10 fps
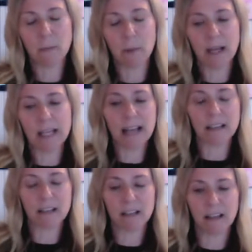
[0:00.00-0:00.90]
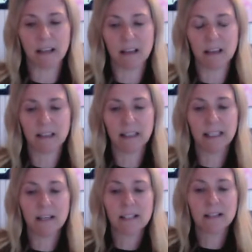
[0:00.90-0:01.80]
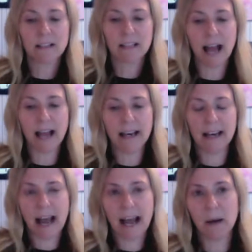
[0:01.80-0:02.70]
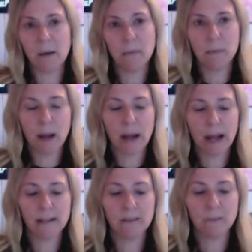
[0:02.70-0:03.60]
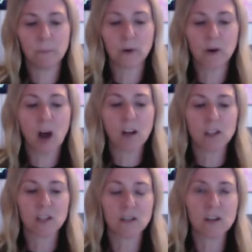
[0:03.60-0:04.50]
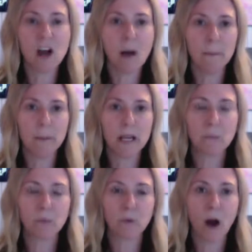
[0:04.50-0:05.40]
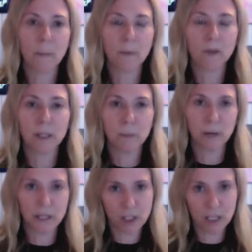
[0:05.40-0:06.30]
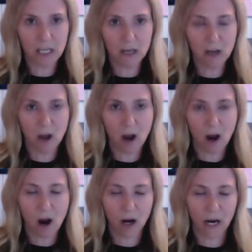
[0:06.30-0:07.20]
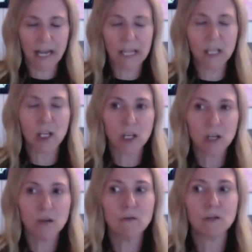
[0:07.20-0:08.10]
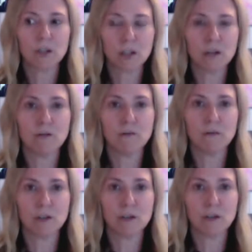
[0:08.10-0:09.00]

But yes, I think clearance and productions not being properly budgeted are a huge